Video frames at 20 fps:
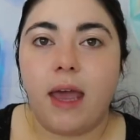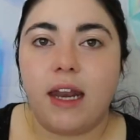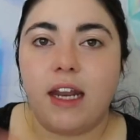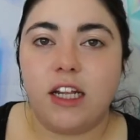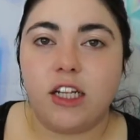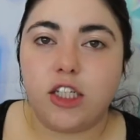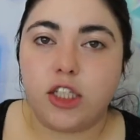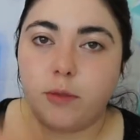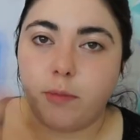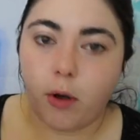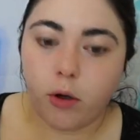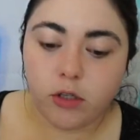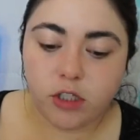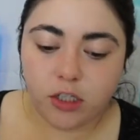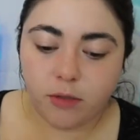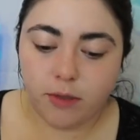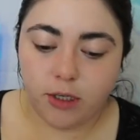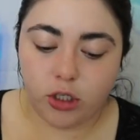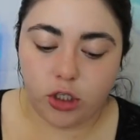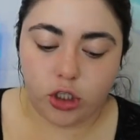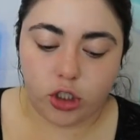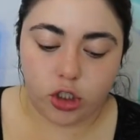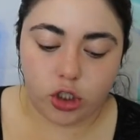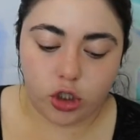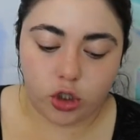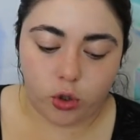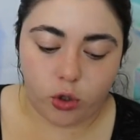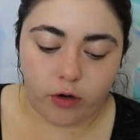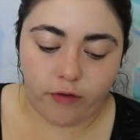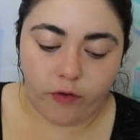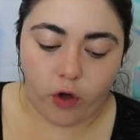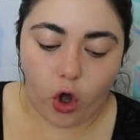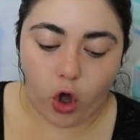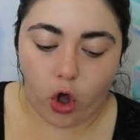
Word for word: and it's supposed to be just a sort of